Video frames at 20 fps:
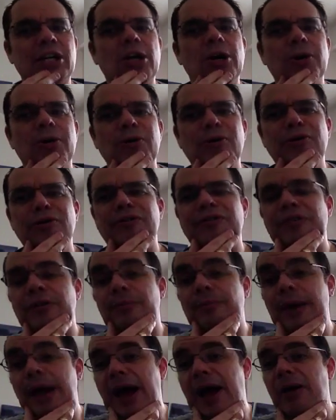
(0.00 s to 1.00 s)
code from
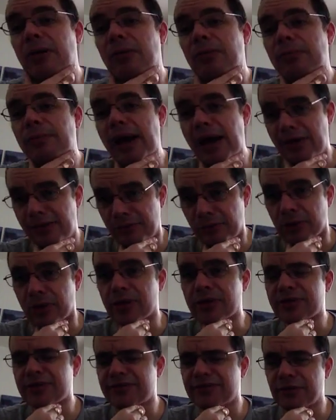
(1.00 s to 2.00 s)

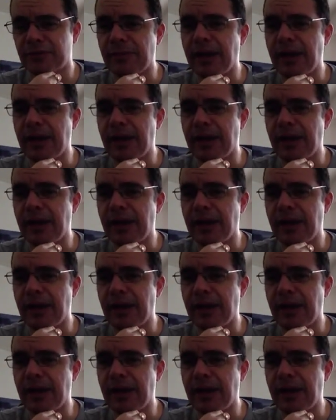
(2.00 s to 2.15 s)
MathWorks for